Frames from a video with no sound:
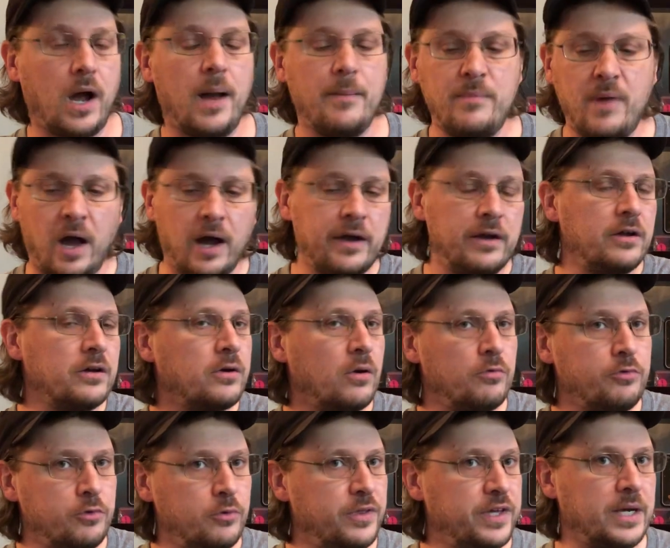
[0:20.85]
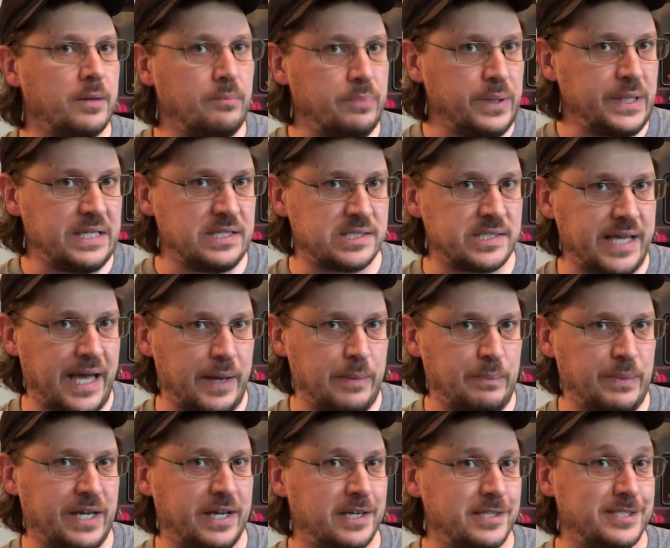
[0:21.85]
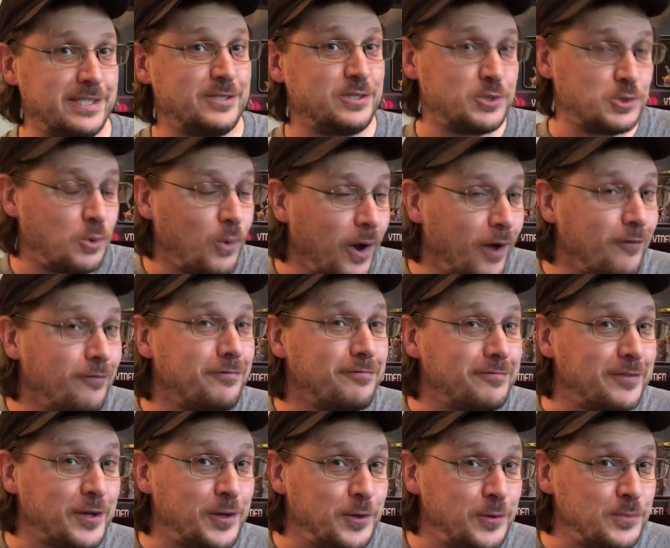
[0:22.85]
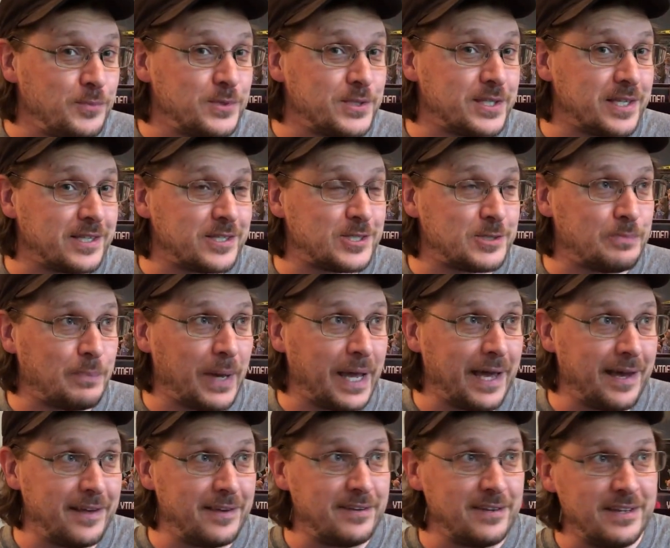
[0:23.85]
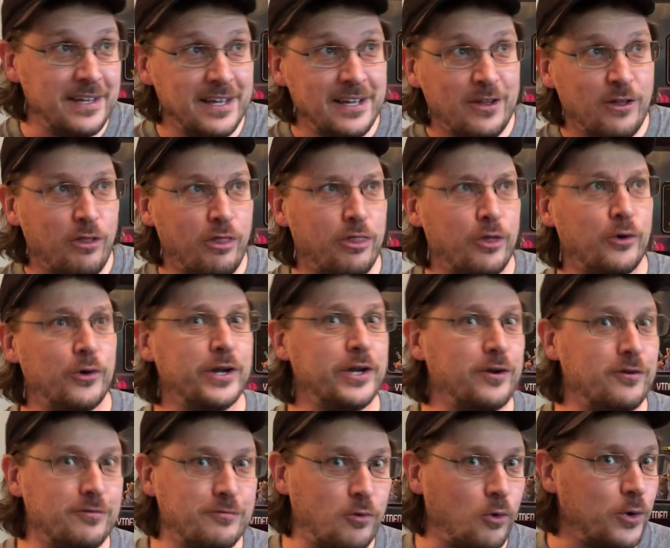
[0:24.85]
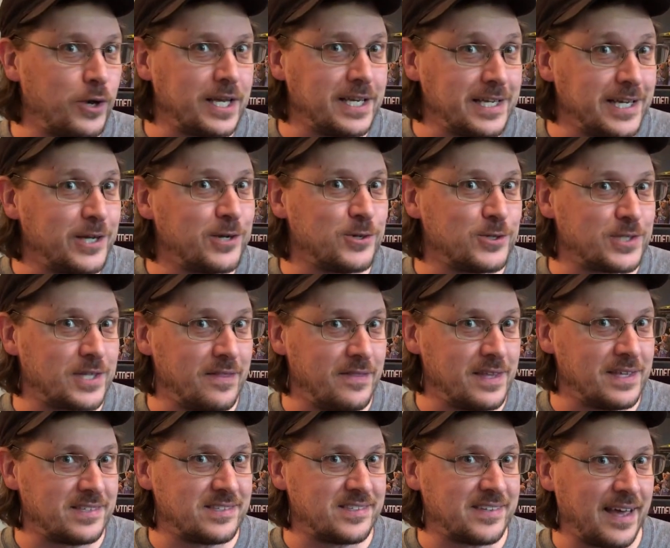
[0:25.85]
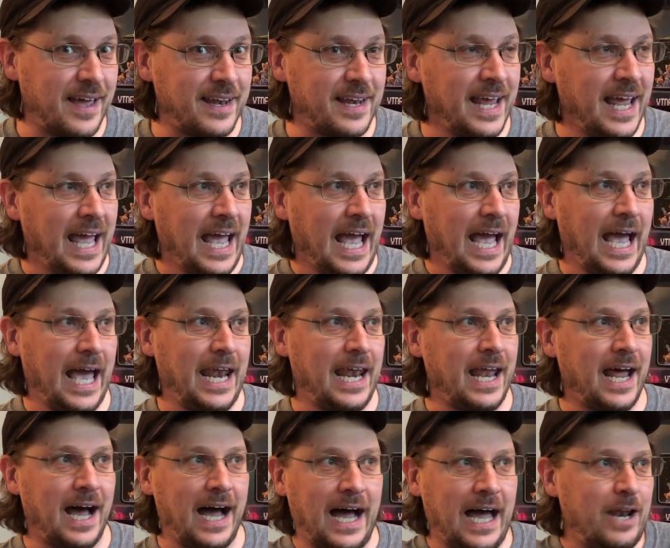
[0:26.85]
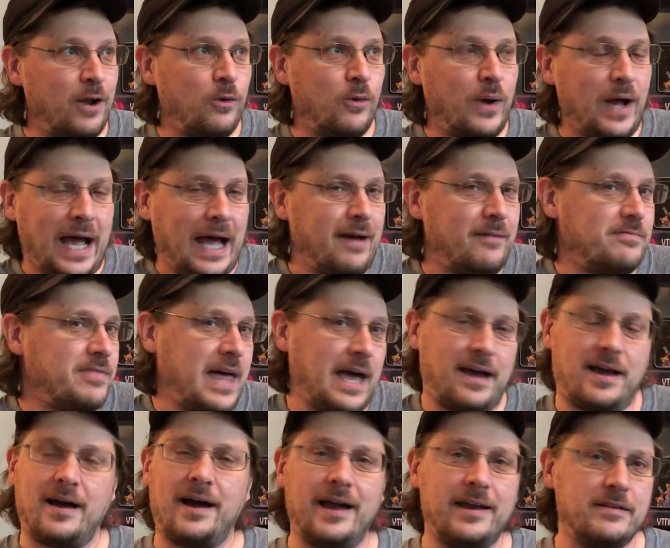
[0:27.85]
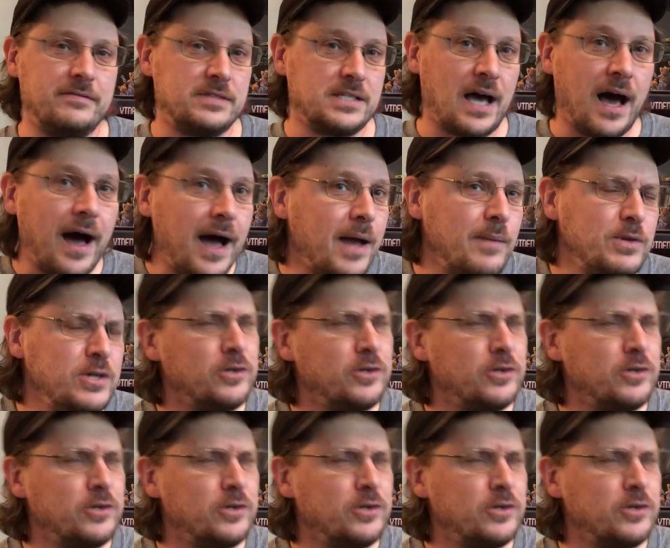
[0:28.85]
I'm not going to go through the complete set because it's 12 films that span 30 or 40 years in this set, and I don't have that kind of time.